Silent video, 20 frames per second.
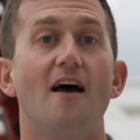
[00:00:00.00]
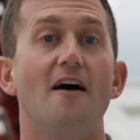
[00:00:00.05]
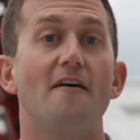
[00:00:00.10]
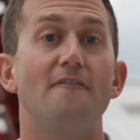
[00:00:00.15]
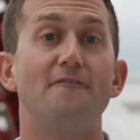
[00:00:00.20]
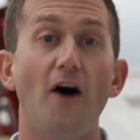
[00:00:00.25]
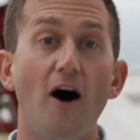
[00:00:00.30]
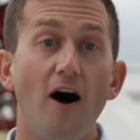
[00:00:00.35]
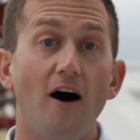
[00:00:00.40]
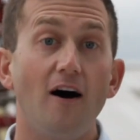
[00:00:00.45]

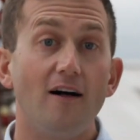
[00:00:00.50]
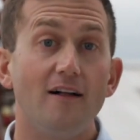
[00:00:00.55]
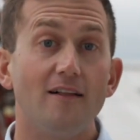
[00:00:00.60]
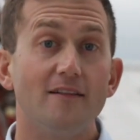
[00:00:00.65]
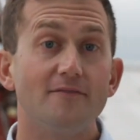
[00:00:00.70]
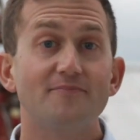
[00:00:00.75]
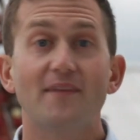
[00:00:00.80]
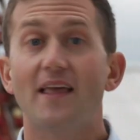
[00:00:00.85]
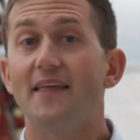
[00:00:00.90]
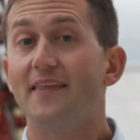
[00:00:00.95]

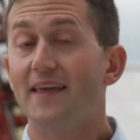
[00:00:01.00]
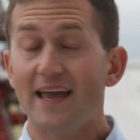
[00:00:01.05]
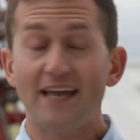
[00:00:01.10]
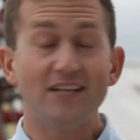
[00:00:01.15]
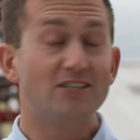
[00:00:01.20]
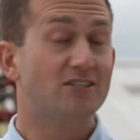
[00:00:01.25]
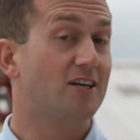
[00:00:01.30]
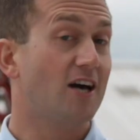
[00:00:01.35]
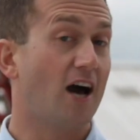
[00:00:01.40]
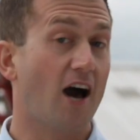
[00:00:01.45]
Fall.
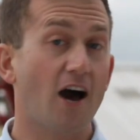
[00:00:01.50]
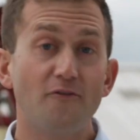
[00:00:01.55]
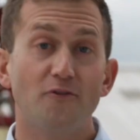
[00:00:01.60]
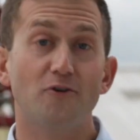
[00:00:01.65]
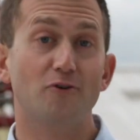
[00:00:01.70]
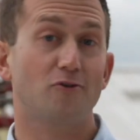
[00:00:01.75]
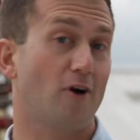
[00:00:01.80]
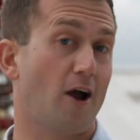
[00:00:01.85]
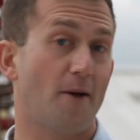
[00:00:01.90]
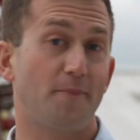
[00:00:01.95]
It's
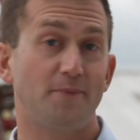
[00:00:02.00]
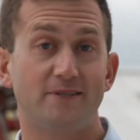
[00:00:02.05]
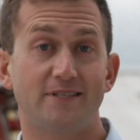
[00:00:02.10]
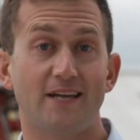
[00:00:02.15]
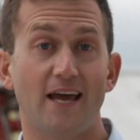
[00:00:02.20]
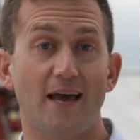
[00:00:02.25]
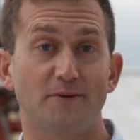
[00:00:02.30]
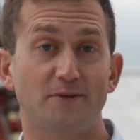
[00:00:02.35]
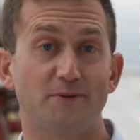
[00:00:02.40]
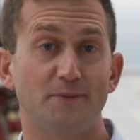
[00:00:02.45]
cover crop
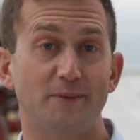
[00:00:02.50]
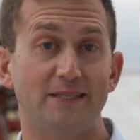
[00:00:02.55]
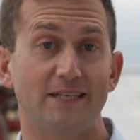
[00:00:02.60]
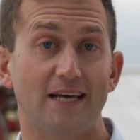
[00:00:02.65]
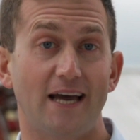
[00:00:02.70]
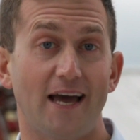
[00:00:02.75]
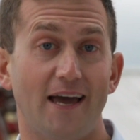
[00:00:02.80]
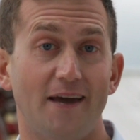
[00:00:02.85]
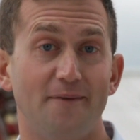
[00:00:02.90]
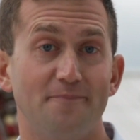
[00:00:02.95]
establishment
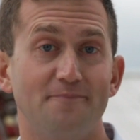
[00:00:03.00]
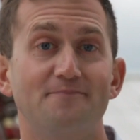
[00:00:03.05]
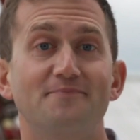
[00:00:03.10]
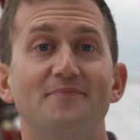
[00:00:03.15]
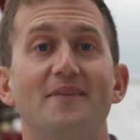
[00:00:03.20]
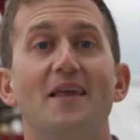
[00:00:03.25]
time.